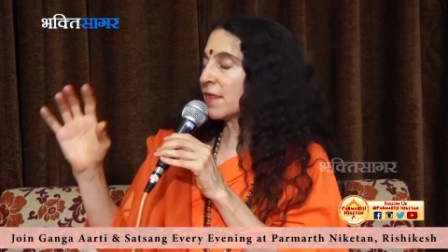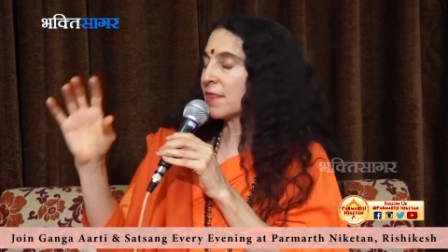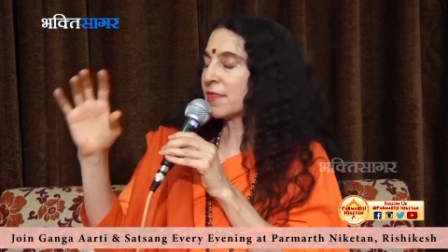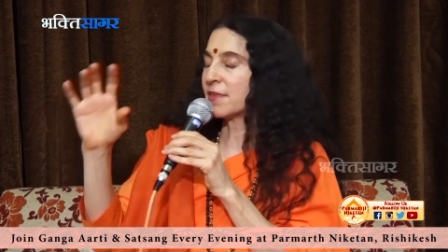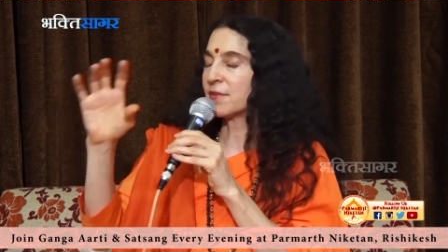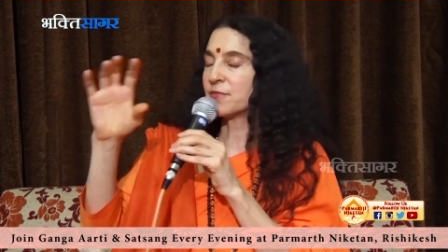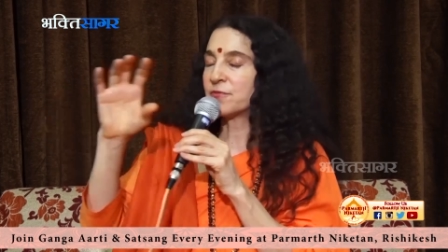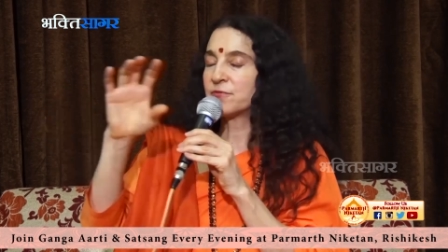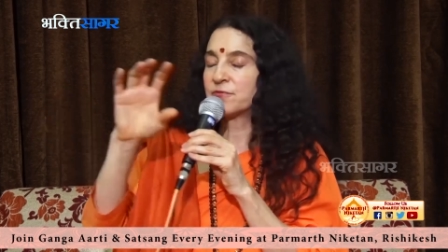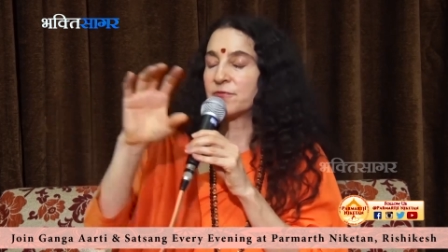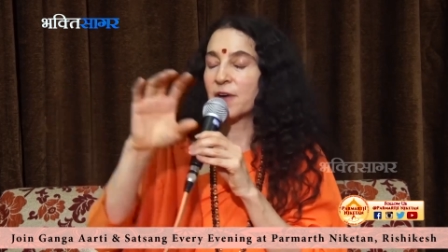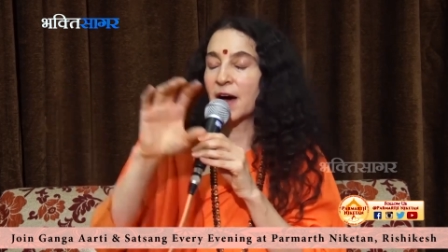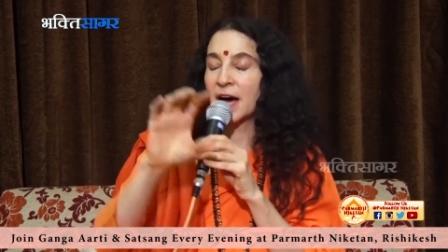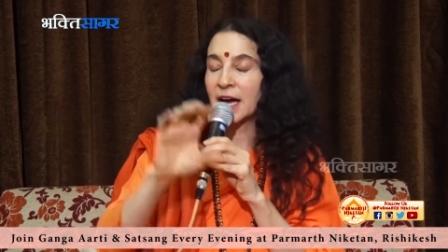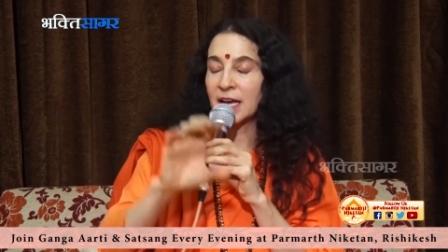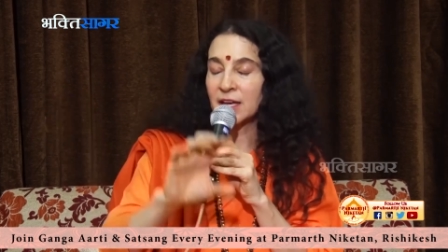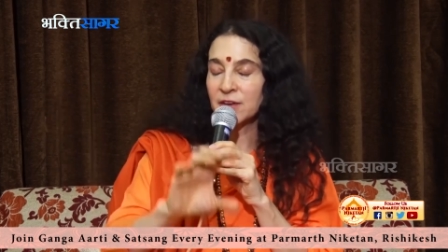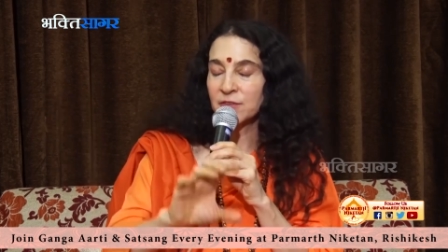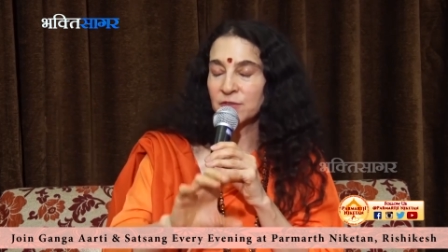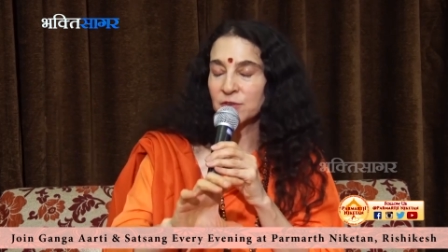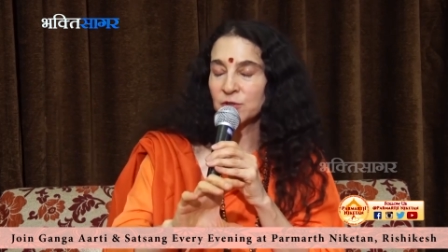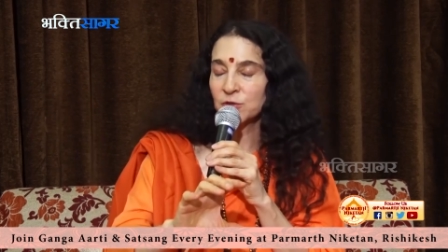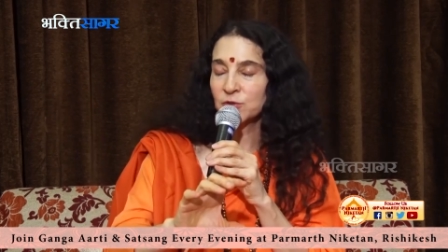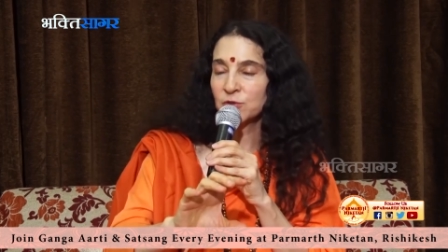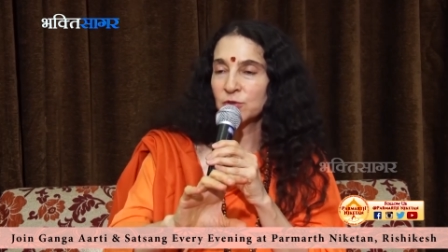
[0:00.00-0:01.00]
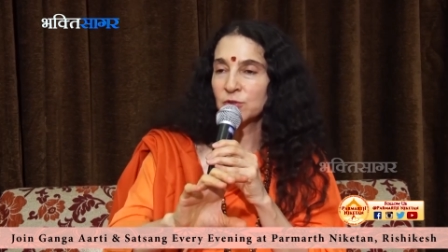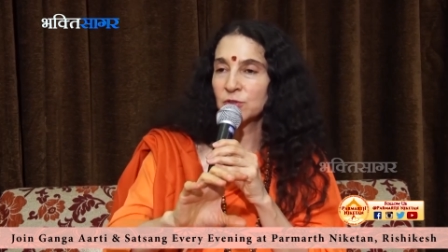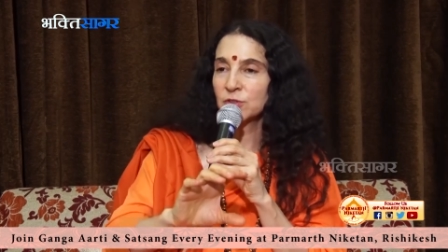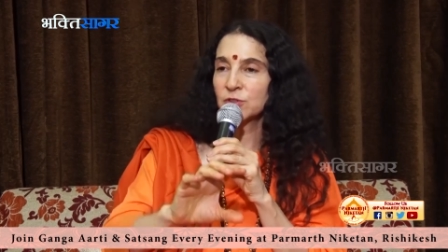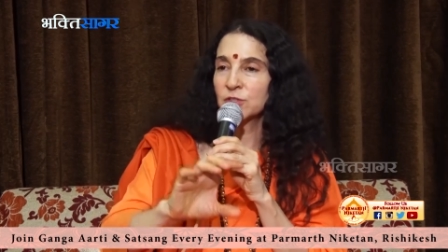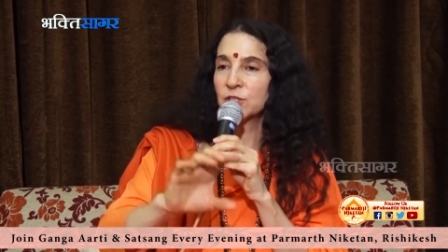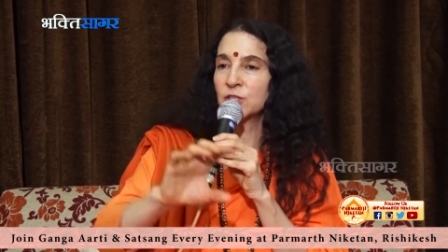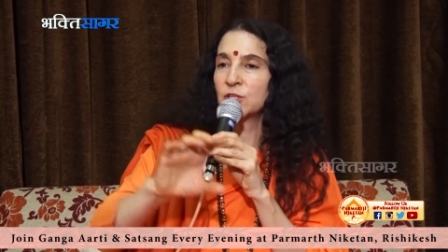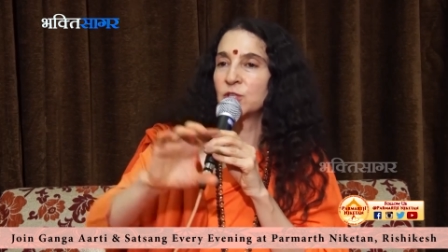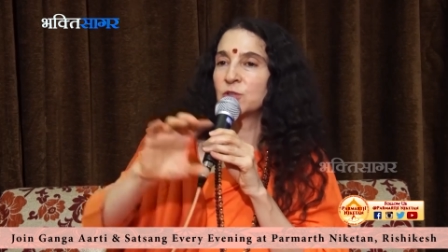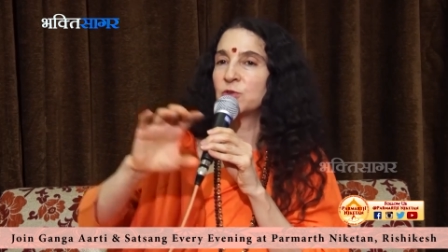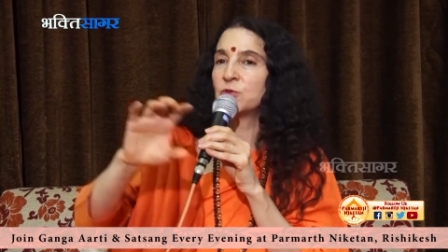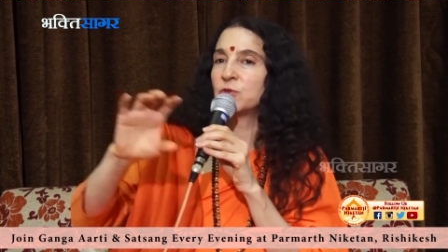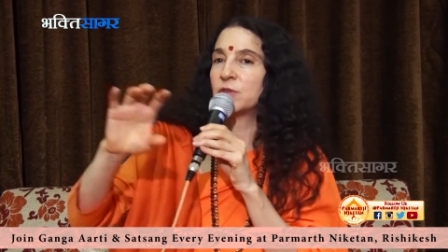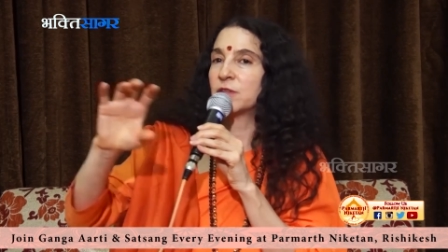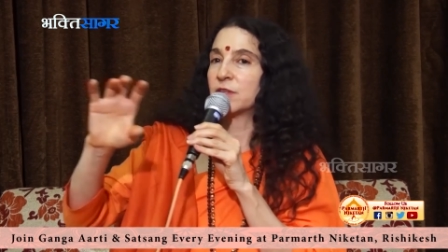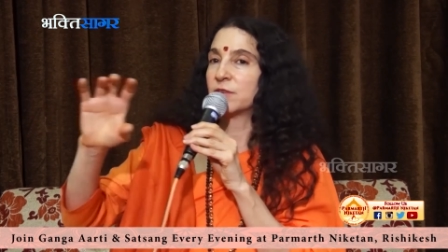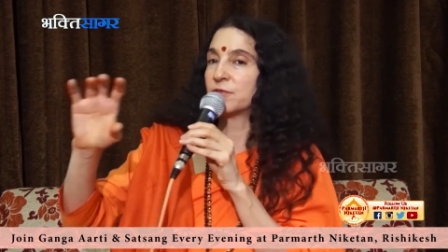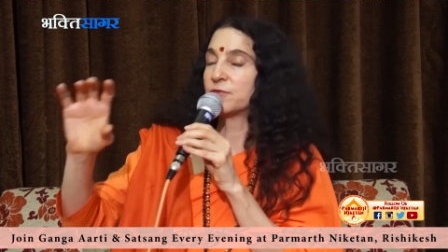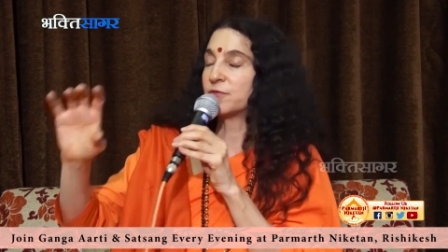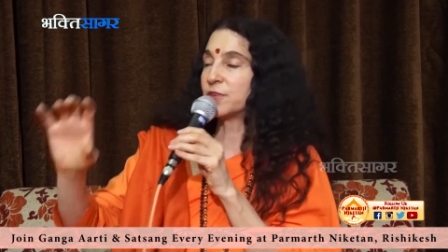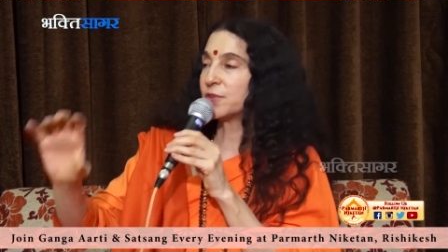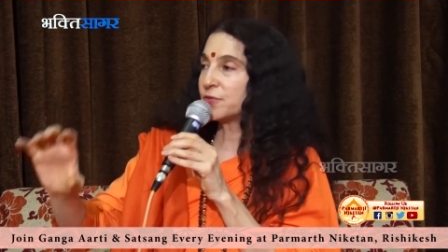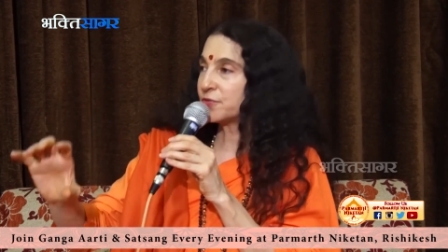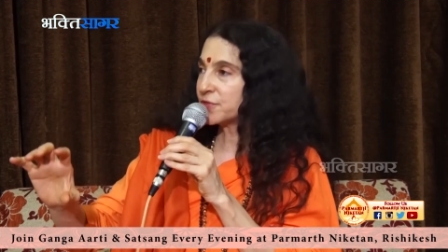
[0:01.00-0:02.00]
the 5-year-old you, the
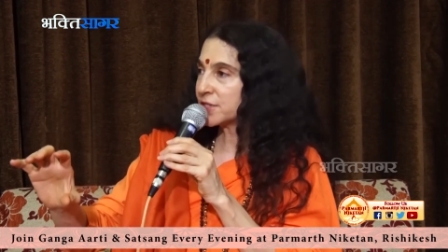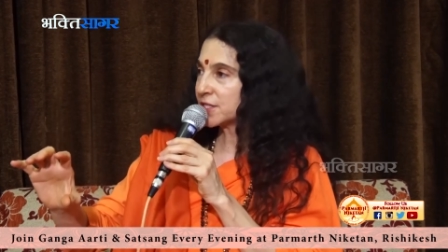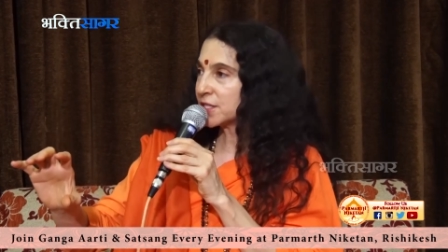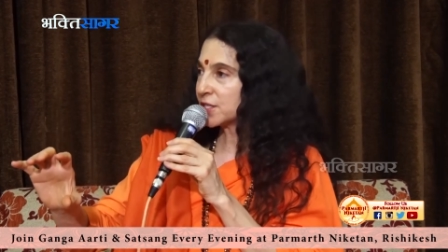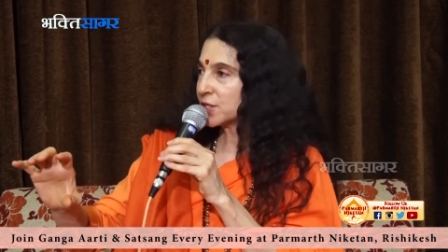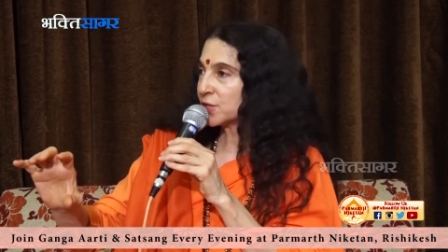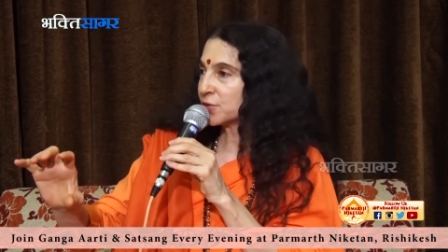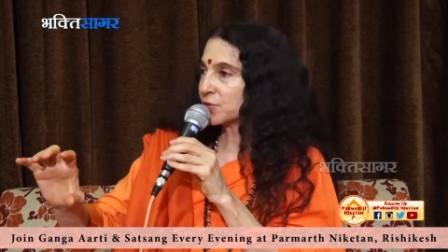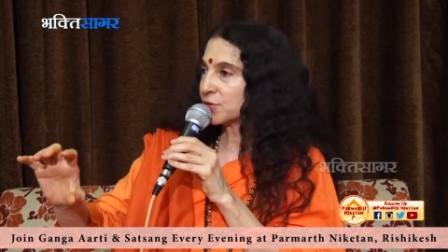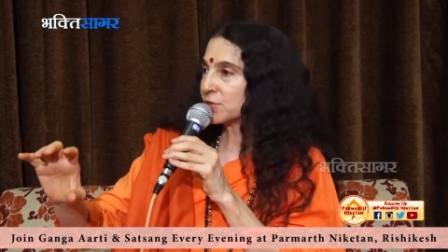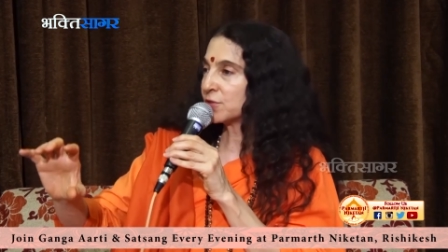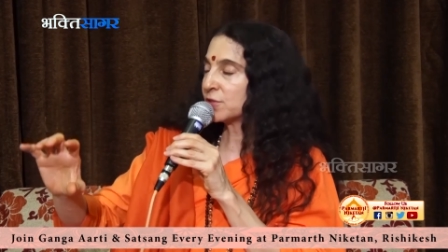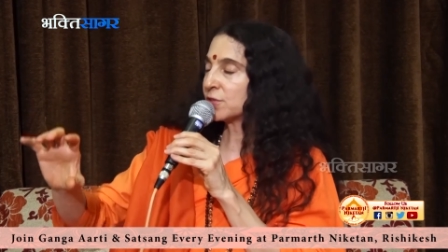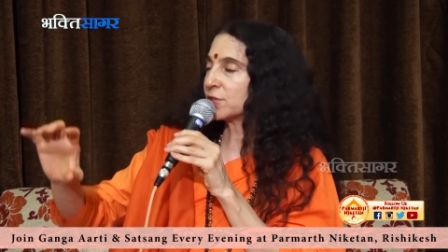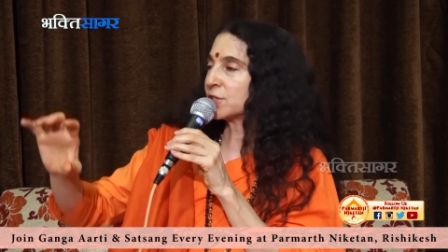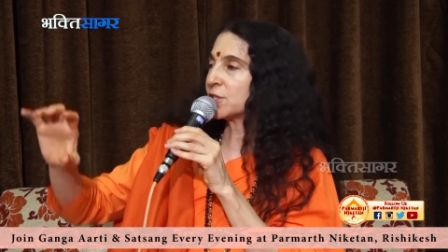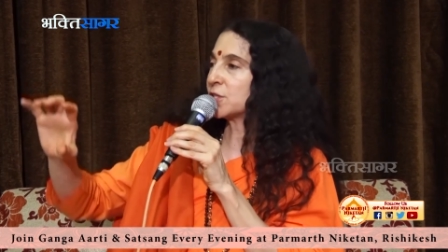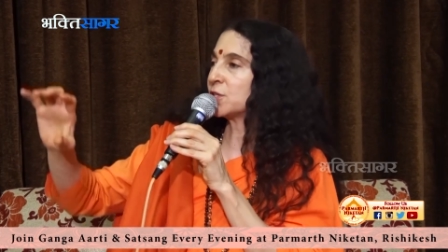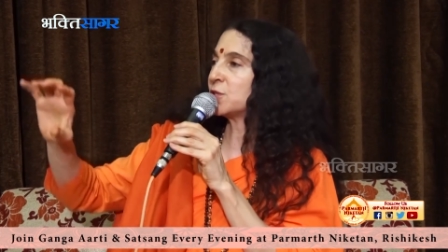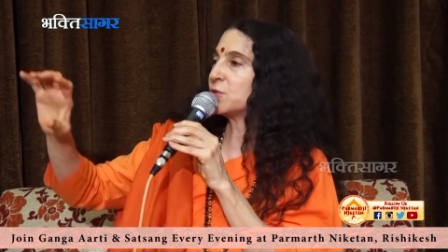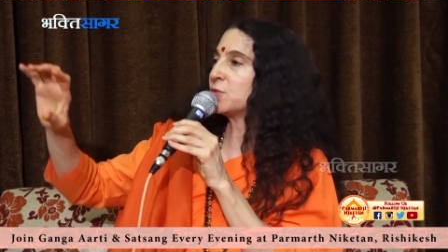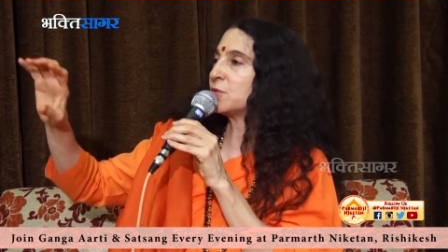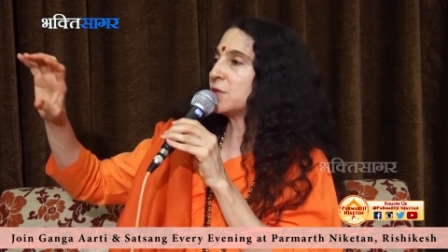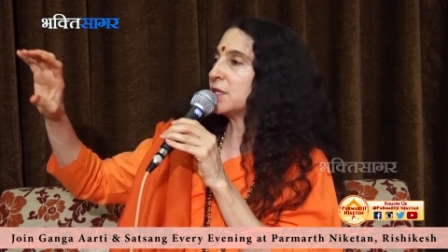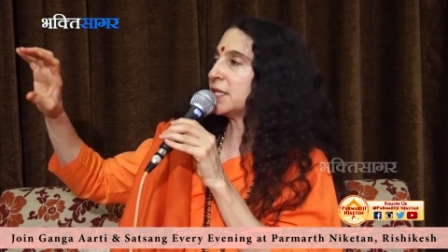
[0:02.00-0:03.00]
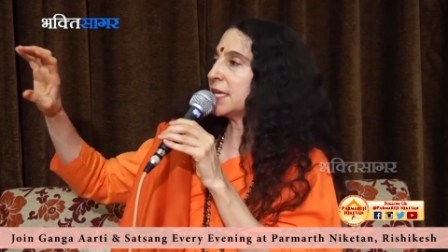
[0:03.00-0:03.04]
50-year-old you,